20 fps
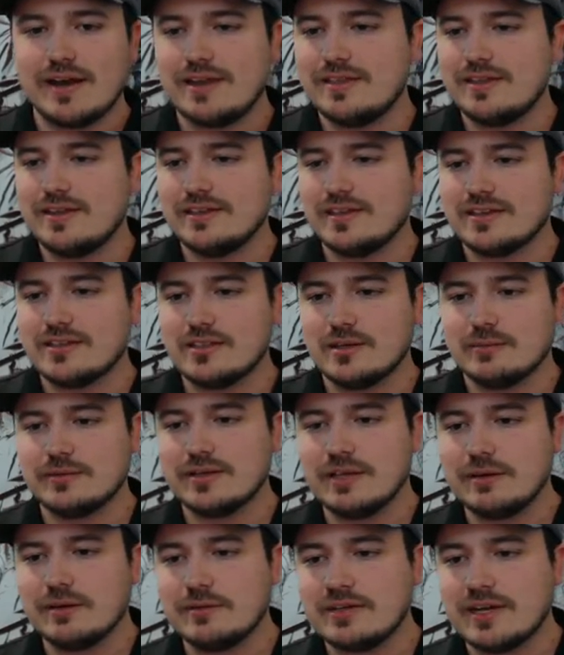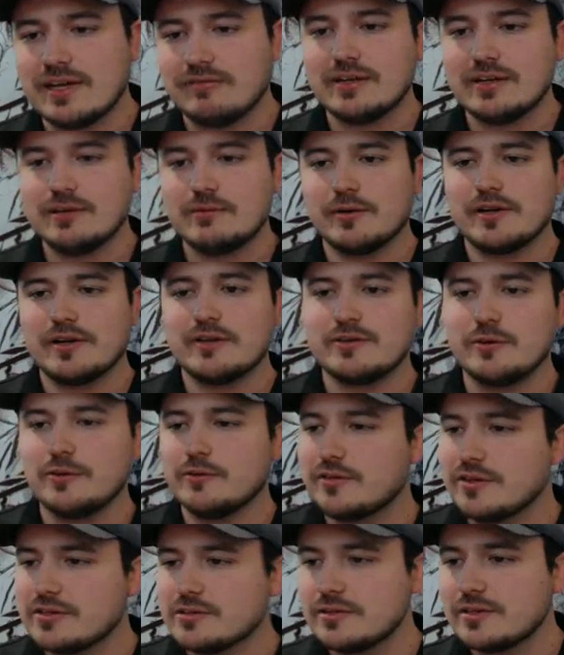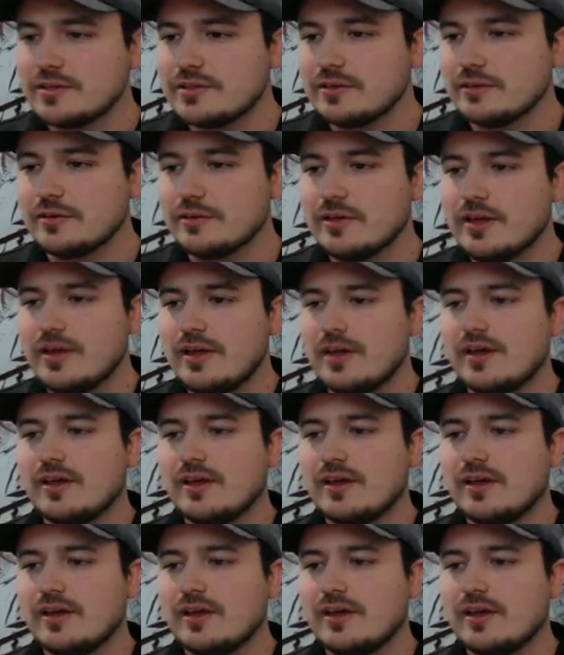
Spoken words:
And I think that's something that we definitely want to do eventually still.